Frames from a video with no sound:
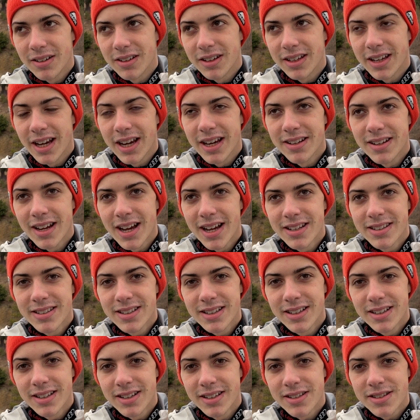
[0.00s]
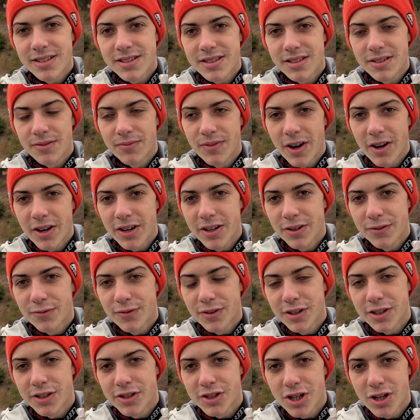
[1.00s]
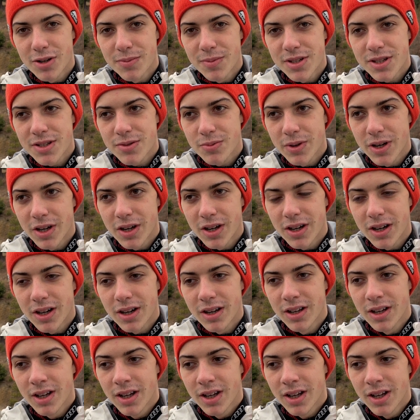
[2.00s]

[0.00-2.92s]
K90 is very good for the Germans. We are